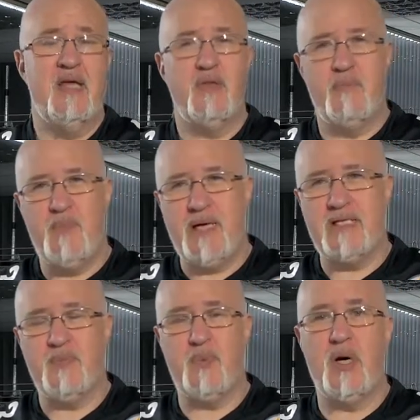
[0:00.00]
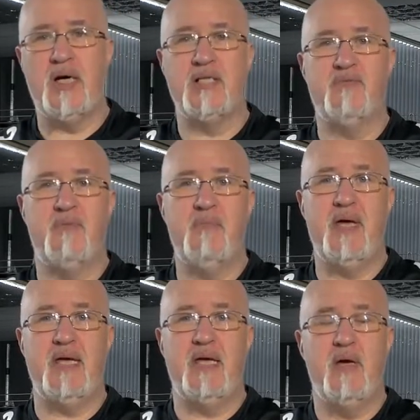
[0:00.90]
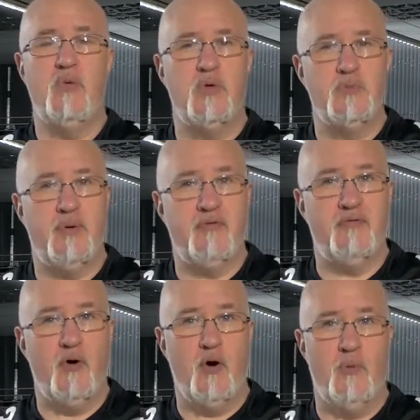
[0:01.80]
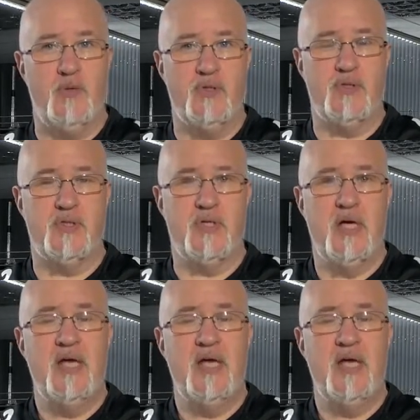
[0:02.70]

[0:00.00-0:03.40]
The big surprise for me was performance.